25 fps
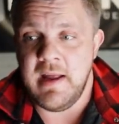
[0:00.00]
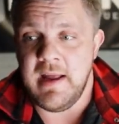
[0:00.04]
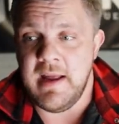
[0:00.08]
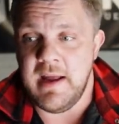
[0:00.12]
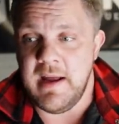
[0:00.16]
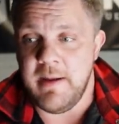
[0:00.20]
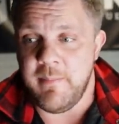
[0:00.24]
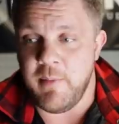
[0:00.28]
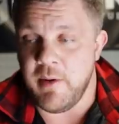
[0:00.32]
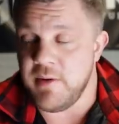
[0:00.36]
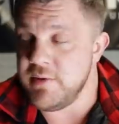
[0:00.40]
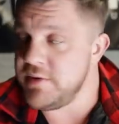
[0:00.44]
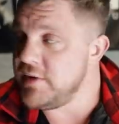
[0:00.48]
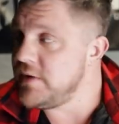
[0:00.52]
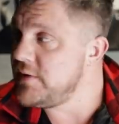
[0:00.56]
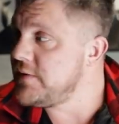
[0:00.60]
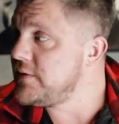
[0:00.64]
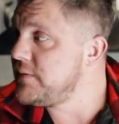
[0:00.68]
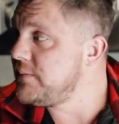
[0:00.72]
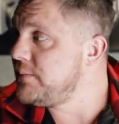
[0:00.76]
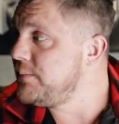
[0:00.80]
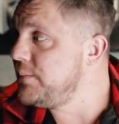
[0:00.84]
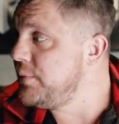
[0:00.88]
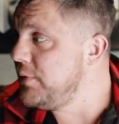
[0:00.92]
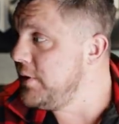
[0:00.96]
um, on
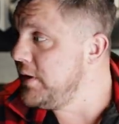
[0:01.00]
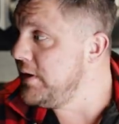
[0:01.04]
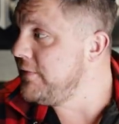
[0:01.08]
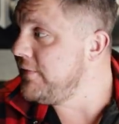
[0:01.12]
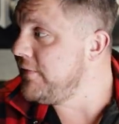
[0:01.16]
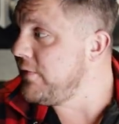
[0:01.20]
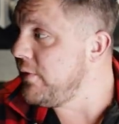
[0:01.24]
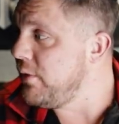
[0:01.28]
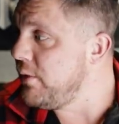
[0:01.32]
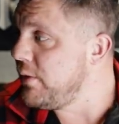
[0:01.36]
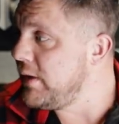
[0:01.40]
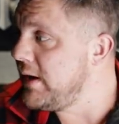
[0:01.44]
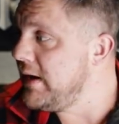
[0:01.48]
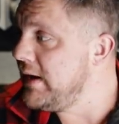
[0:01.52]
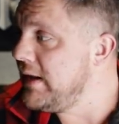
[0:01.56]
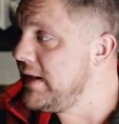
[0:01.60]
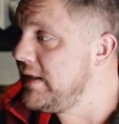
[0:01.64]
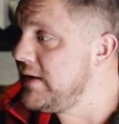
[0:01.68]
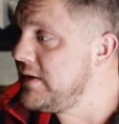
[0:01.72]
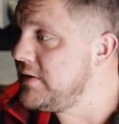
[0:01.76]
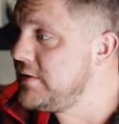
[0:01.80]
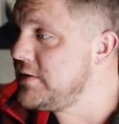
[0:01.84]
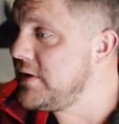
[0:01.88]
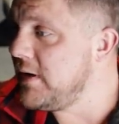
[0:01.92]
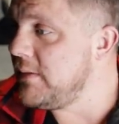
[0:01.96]
just putting flooring
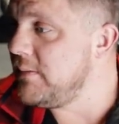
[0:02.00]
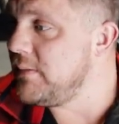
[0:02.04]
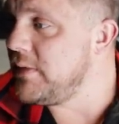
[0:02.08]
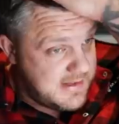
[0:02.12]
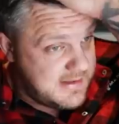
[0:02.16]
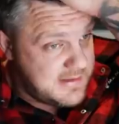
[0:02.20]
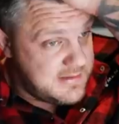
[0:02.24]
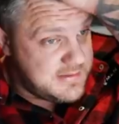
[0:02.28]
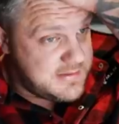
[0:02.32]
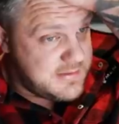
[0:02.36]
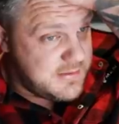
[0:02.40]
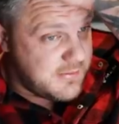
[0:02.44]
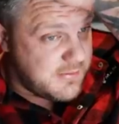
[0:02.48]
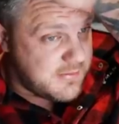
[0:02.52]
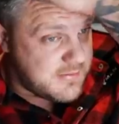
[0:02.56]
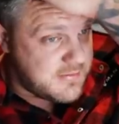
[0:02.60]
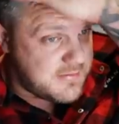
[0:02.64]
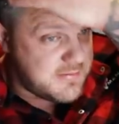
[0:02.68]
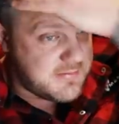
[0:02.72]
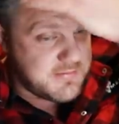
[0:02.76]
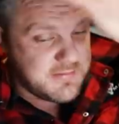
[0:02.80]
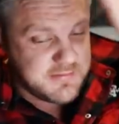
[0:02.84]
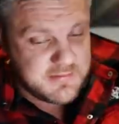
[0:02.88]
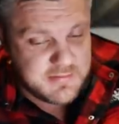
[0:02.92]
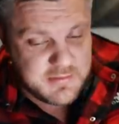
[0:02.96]
in the gym. And it's
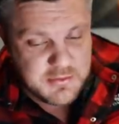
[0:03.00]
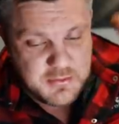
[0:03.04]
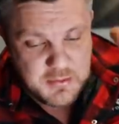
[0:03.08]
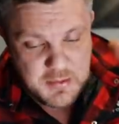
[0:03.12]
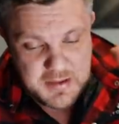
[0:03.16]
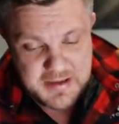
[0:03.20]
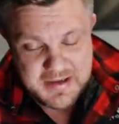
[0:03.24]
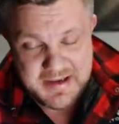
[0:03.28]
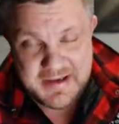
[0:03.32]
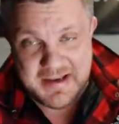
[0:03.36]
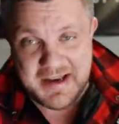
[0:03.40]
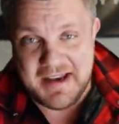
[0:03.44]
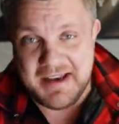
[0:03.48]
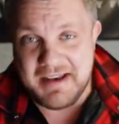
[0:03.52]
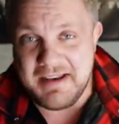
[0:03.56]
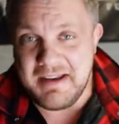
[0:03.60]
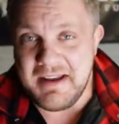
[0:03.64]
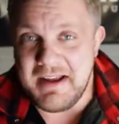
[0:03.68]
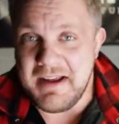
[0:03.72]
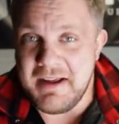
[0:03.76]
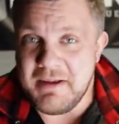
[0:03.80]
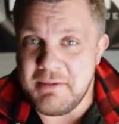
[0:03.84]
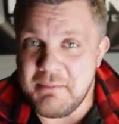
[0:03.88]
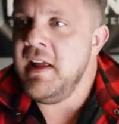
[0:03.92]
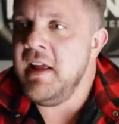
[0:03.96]
not quite done
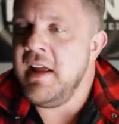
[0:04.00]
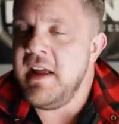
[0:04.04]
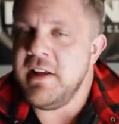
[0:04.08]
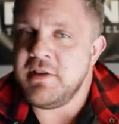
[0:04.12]
yet.